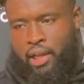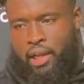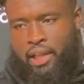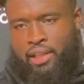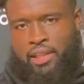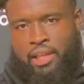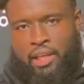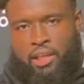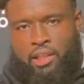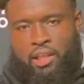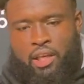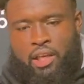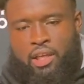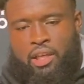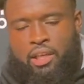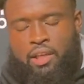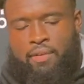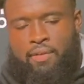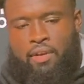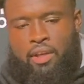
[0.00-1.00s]
I think that
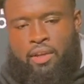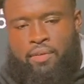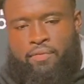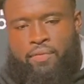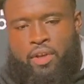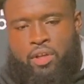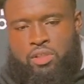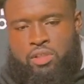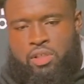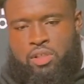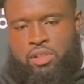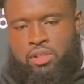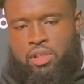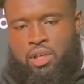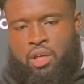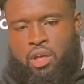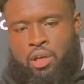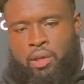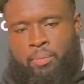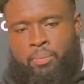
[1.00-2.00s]
he felt us
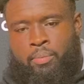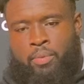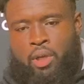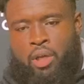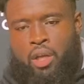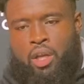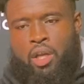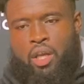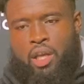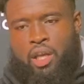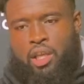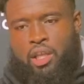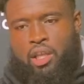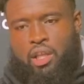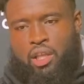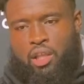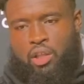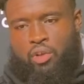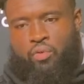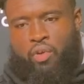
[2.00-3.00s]

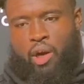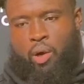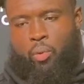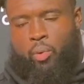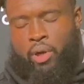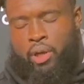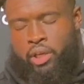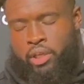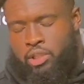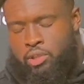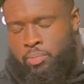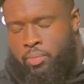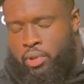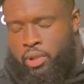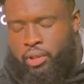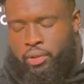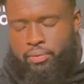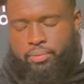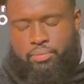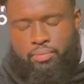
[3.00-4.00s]
in the right ways,
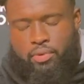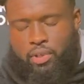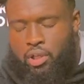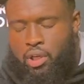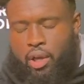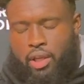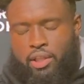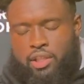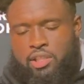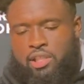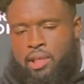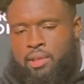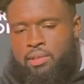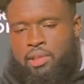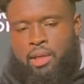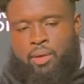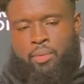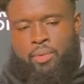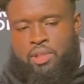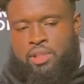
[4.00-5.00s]
but, you know, at the same
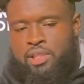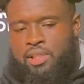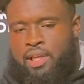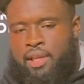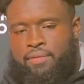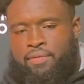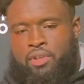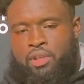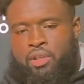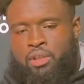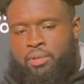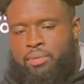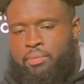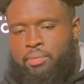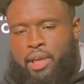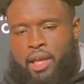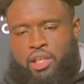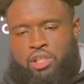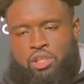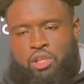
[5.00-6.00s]
time, we just have to
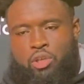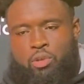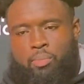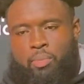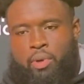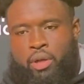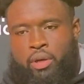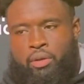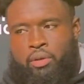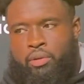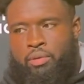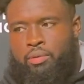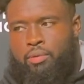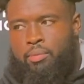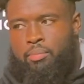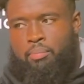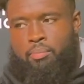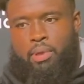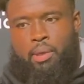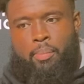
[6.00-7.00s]
execute better,
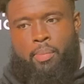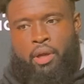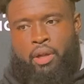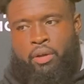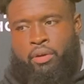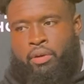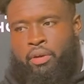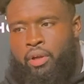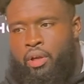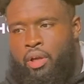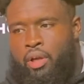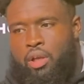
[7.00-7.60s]
be better.